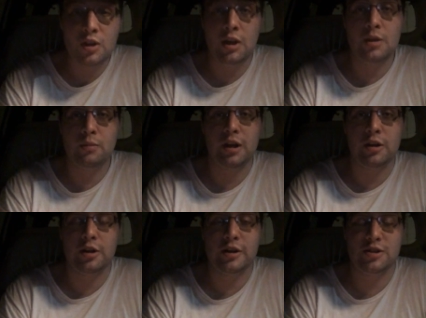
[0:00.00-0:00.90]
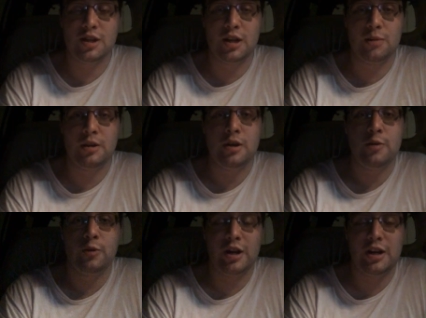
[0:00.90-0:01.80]
in my car set up
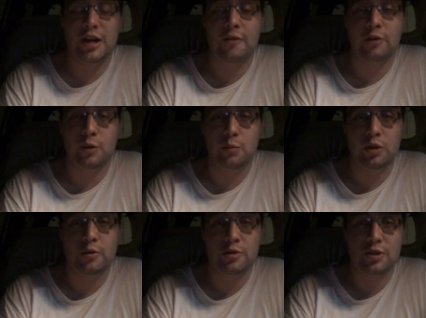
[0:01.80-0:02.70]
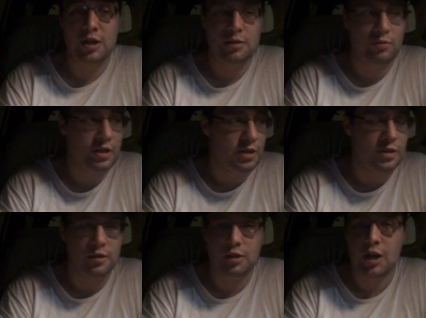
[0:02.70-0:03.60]
where I can have a computer set up like
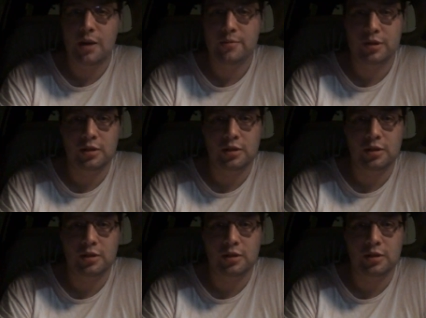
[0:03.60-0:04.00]
in cop